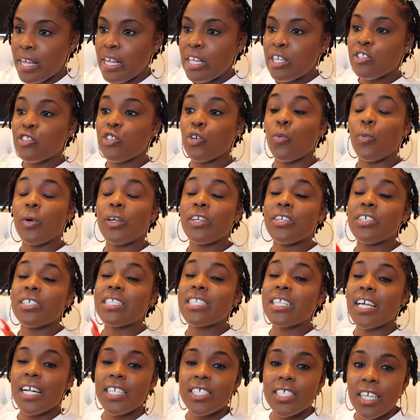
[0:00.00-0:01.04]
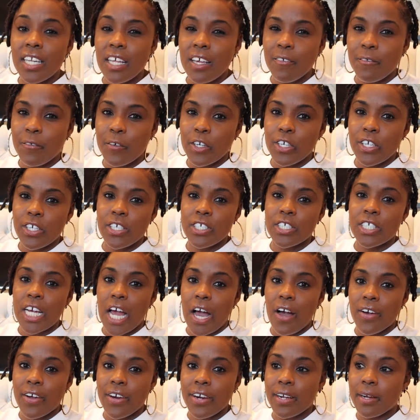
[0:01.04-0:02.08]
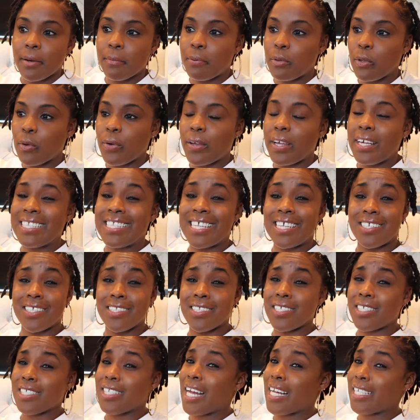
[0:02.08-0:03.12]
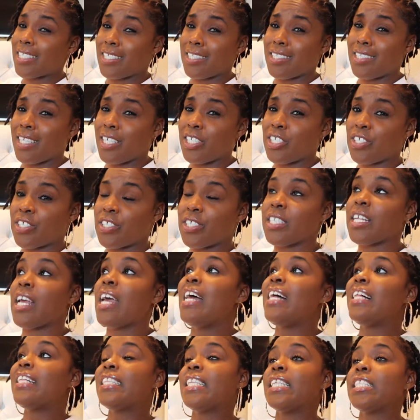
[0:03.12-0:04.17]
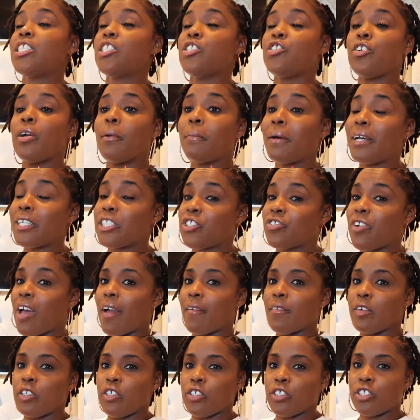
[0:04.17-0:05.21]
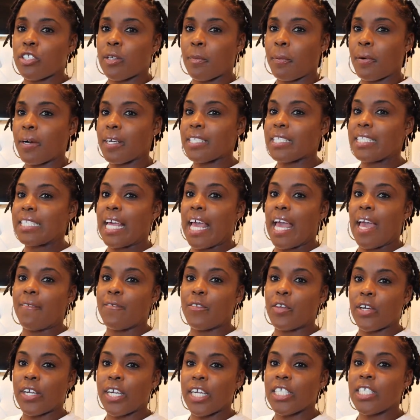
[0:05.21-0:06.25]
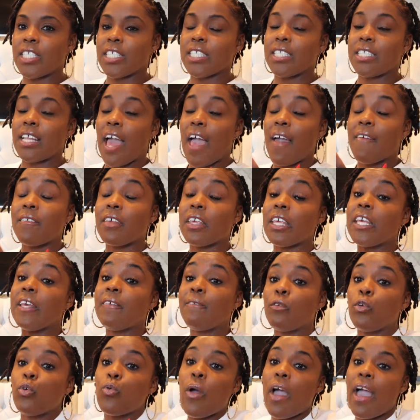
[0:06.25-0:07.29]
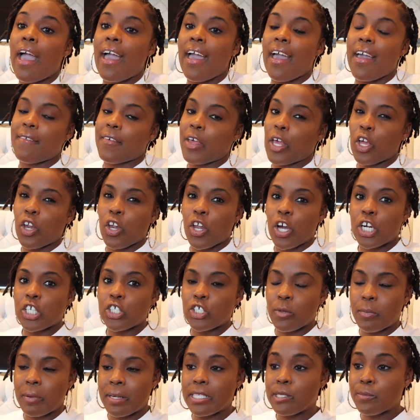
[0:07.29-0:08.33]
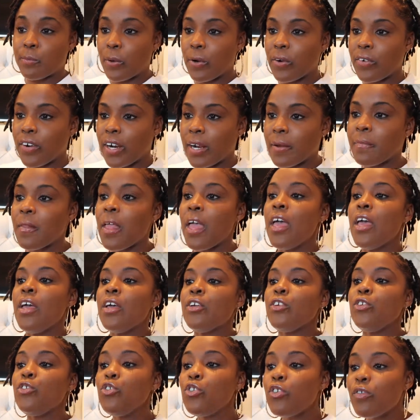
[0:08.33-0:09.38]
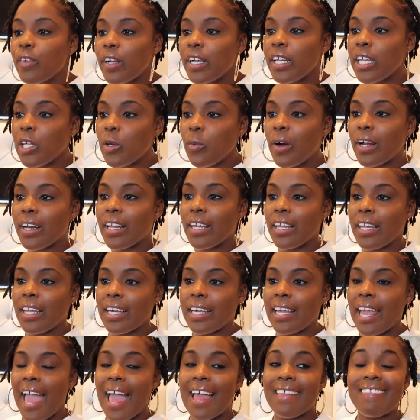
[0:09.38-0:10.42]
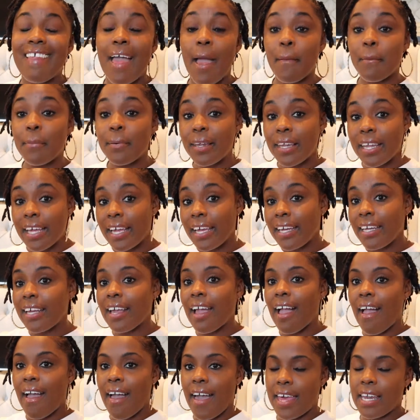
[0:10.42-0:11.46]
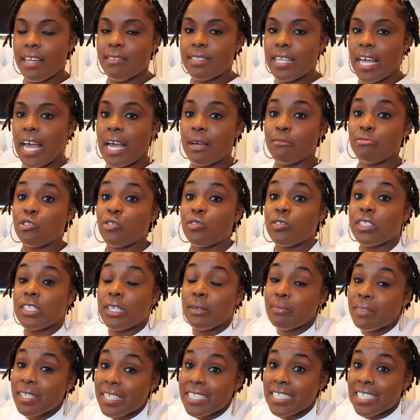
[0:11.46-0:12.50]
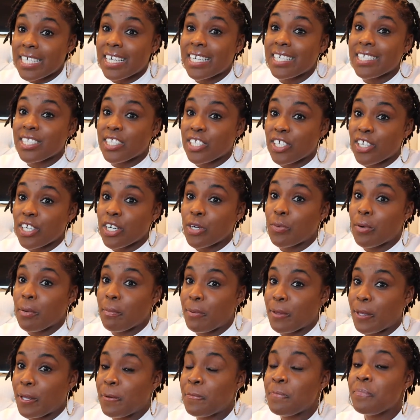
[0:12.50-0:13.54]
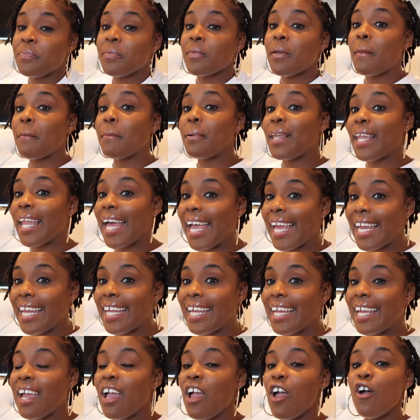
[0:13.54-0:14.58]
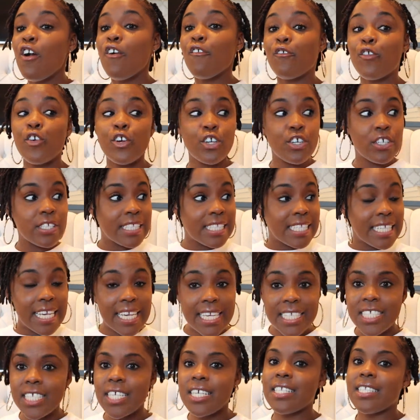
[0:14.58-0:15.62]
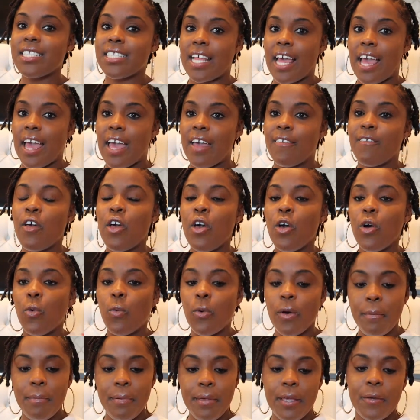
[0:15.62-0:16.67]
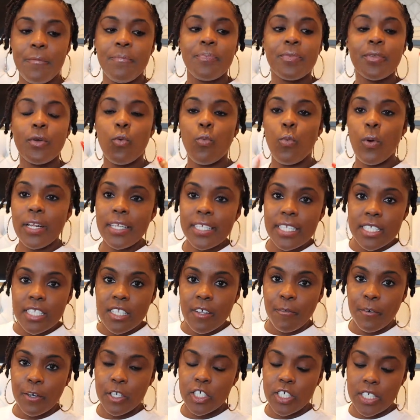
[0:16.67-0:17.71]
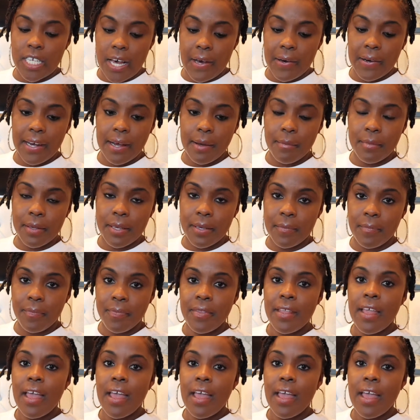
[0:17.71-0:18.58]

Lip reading: So when you're scheduling for your childcare employees, and this is not just teachers, this is your bus driver, your support staff, your kitchen staff. If you have a larger base program, you really want to look at that planning ahead of time. So some things to consider would be planning for your teaching staff would be, when does the first child come in?